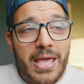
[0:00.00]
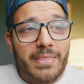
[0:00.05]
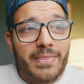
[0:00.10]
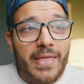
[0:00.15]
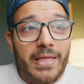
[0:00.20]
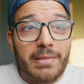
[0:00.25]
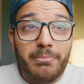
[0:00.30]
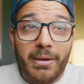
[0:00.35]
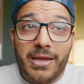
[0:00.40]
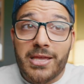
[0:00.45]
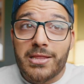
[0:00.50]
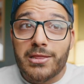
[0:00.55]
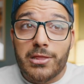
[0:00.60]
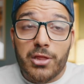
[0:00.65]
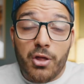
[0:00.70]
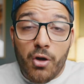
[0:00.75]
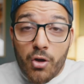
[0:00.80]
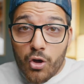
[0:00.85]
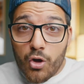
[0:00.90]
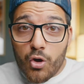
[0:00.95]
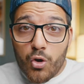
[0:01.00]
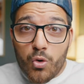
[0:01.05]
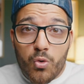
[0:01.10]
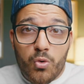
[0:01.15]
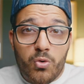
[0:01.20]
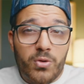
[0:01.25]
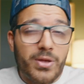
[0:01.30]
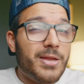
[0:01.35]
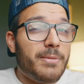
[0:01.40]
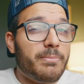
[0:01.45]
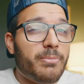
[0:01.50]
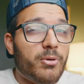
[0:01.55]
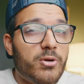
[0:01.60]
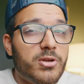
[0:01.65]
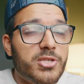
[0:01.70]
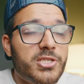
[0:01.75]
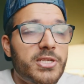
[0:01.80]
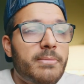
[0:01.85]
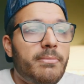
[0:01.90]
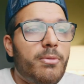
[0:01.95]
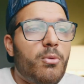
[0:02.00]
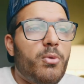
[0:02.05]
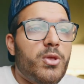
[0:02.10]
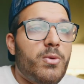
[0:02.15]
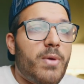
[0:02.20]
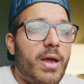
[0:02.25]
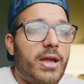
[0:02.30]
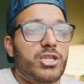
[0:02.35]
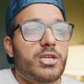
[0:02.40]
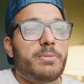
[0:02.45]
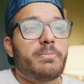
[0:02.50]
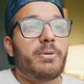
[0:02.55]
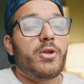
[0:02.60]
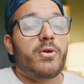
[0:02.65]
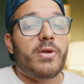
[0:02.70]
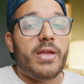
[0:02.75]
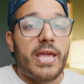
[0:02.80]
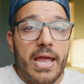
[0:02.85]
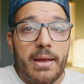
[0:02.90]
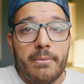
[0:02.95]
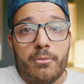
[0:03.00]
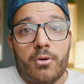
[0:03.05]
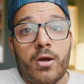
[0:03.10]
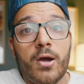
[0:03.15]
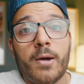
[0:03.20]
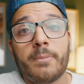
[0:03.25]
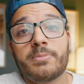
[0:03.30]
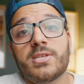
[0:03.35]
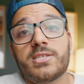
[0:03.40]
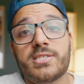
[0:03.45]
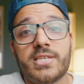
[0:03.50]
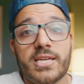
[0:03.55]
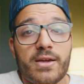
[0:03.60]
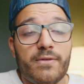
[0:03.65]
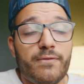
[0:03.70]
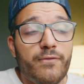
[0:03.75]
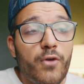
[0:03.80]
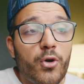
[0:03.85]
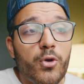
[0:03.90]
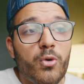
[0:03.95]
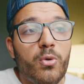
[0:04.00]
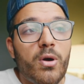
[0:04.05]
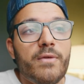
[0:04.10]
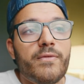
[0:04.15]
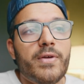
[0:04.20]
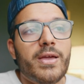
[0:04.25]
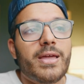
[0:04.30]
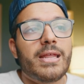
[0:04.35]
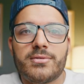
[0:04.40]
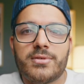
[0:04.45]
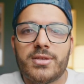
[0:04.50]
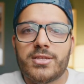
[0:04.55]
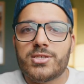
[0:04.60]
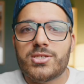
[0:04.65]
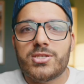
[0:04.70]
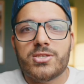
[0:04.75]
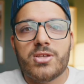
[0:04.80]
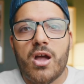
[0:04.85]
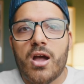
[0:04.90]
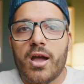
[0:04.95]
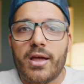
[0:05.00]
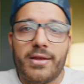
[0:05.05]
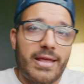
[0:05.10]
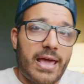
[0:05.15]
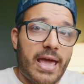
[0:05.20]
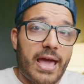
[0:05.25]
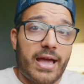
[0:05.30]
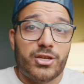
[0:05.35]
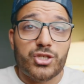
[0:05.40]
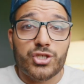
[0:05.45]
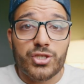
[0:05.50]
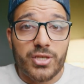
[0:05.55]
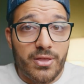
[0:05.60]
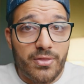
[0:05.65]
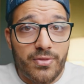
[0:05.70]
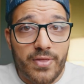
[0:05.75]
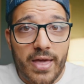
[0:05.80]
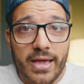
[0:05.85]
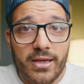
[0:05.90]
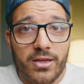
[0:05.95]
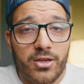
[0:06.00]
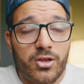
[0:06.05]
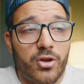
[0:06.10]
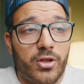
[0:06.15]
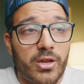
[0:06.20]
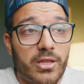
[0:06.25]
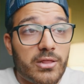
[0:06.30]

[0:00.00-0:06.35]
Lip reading: They might look cool in person, but when you actually put your camera up to take a photo of it, it's not actually that good.